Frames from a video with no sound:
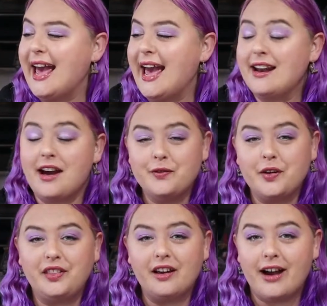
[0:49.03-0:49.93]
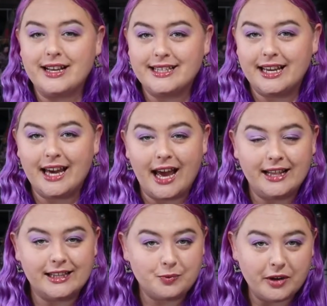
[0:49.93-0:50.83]
And I've got the icing
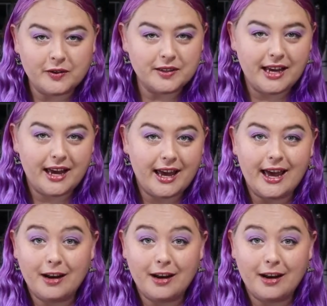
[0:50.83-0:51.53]
and the sprinkles there